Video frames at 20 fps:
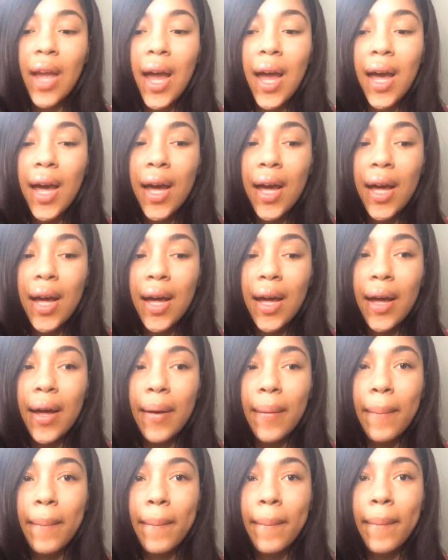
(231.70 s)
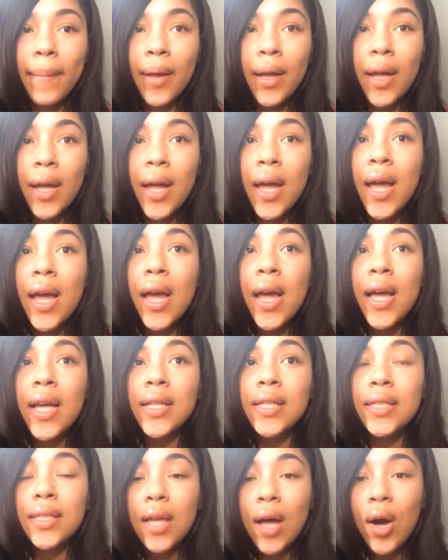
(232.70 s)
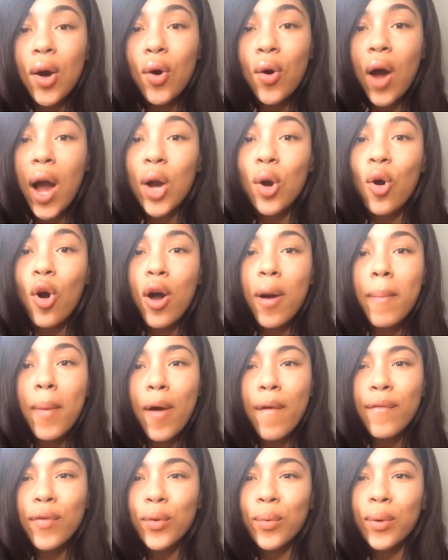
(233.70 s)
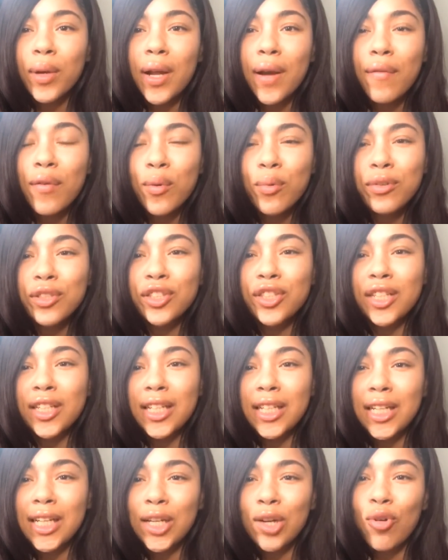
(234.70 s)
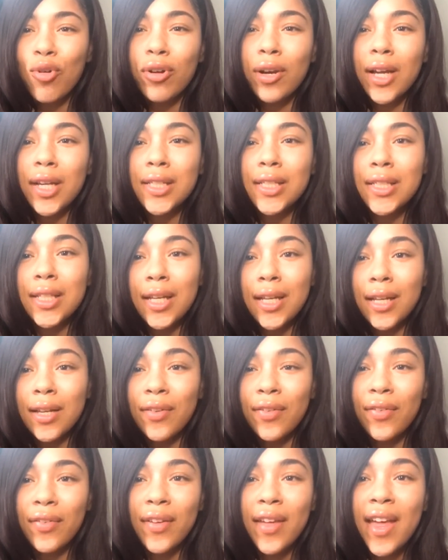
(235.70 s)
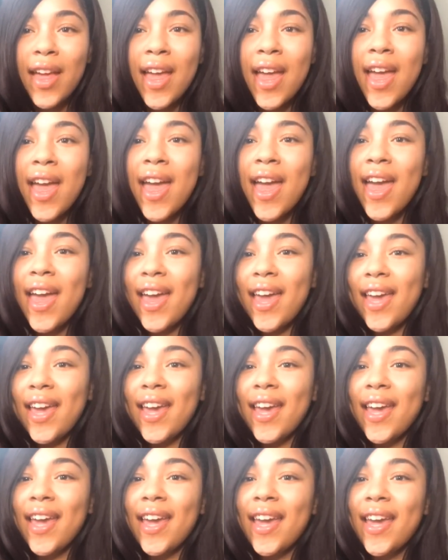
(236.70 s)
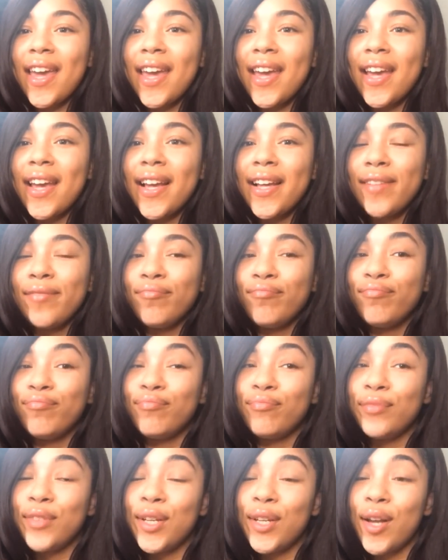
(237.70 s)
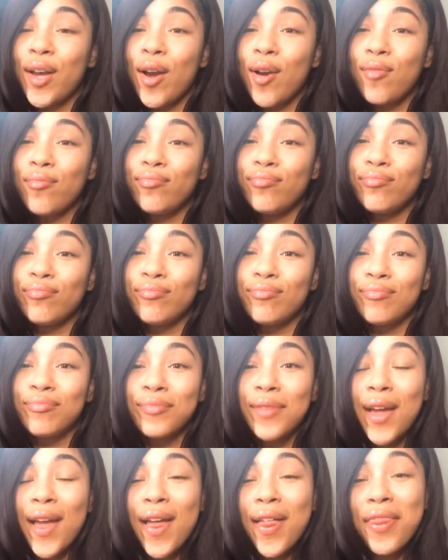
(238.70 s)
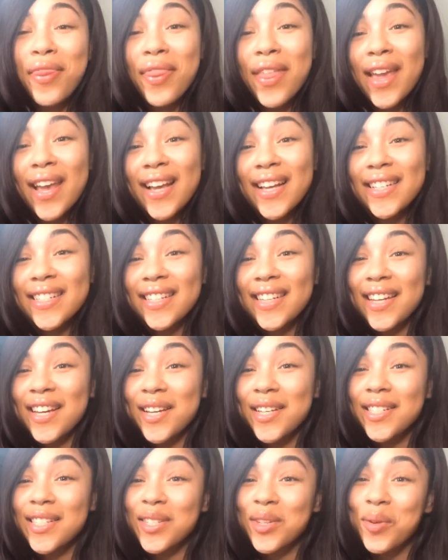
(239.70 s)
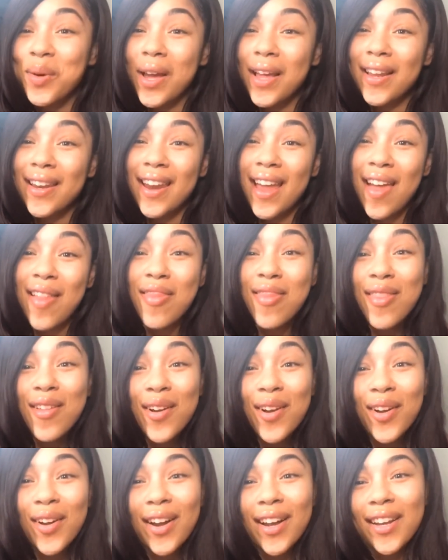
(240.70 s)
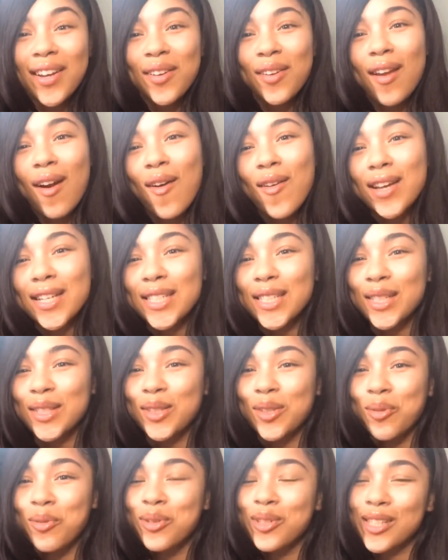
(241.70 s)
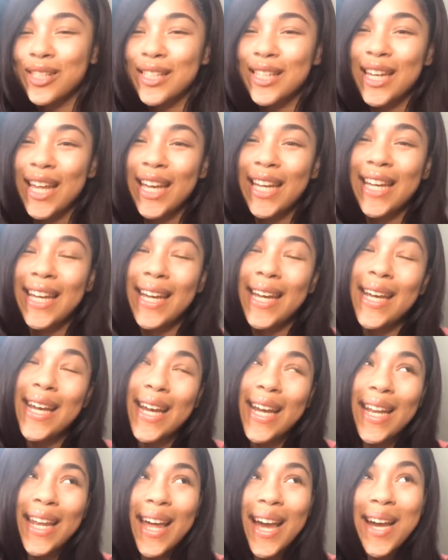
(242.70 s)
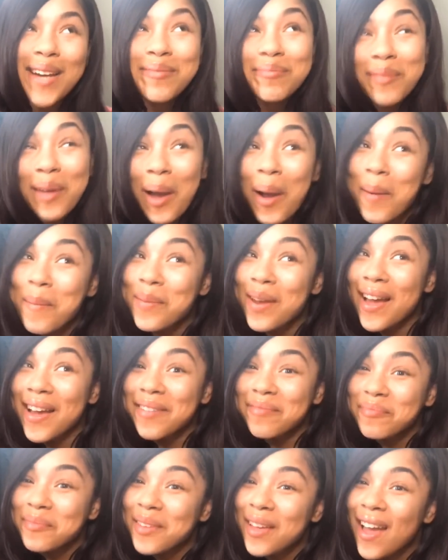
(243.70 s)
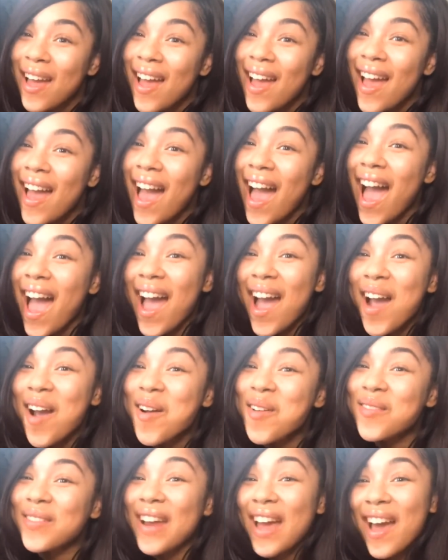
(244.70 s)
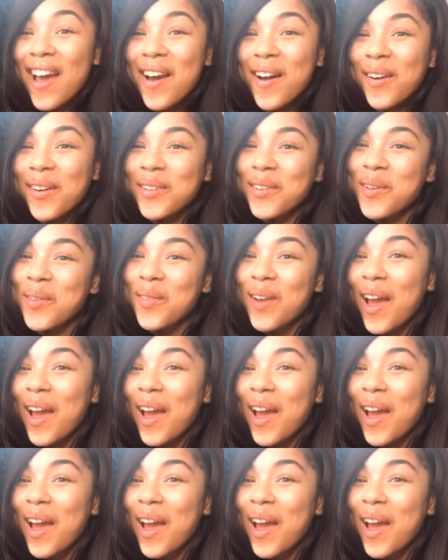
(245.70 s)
Um, so I call him over, whatever, we're chilling, all that stuff. And, you know, things lead to another, you know, he seducing the kid. Like, I'm like, I don't know, you